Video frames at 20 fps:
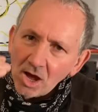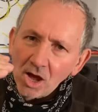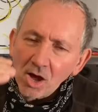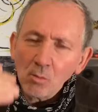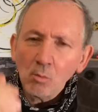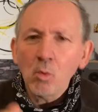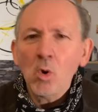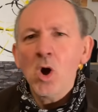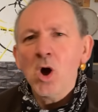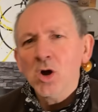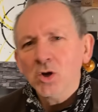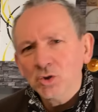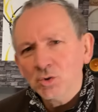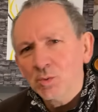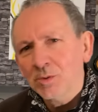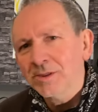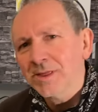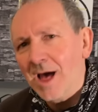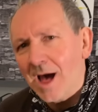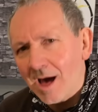works
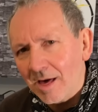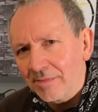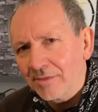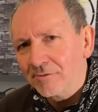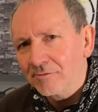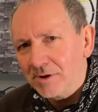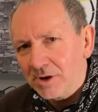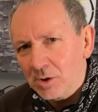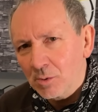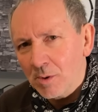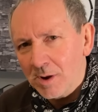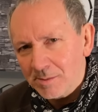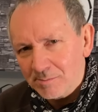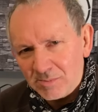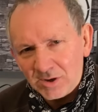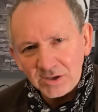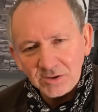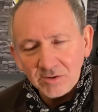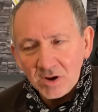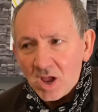with other
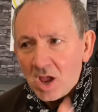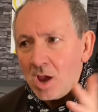equipment,